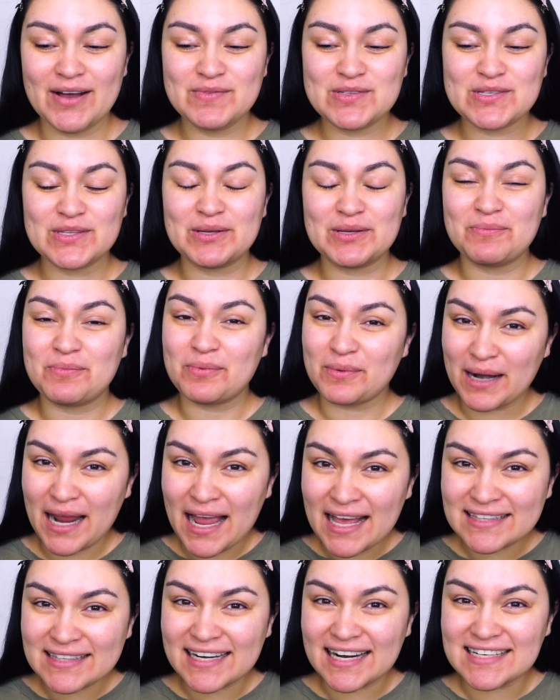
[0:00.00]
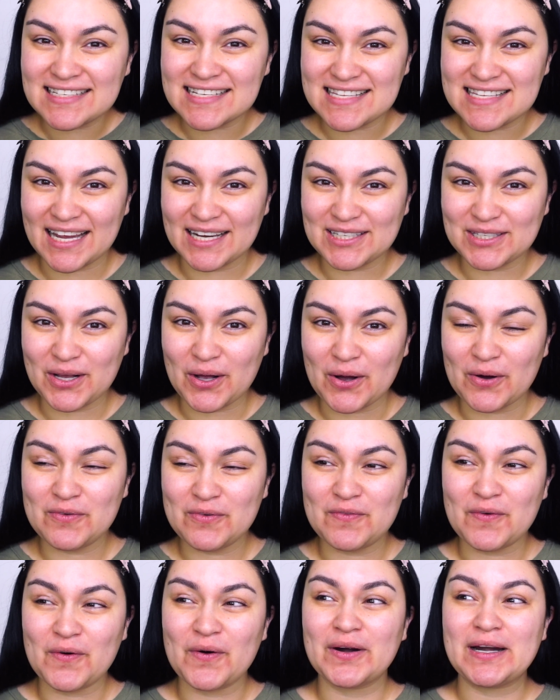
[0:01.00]
So the brand that I decided to
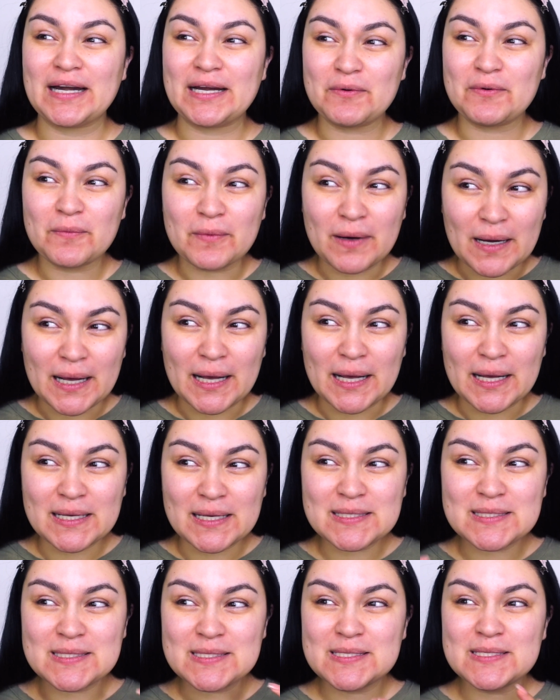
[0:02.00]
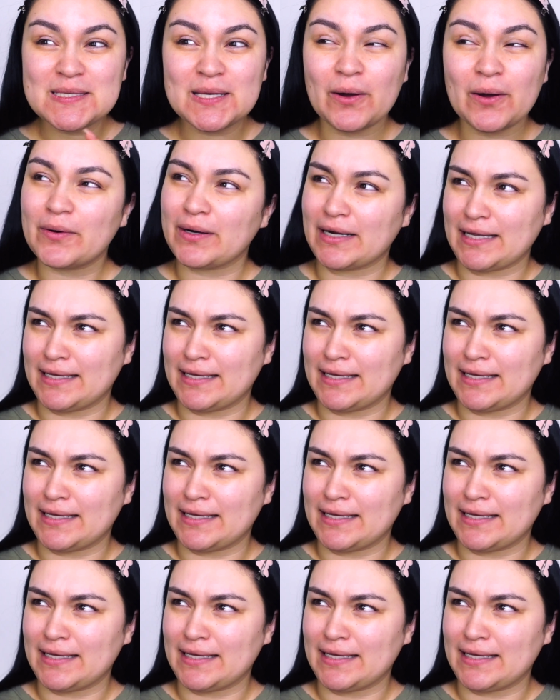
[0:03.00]
go for was, or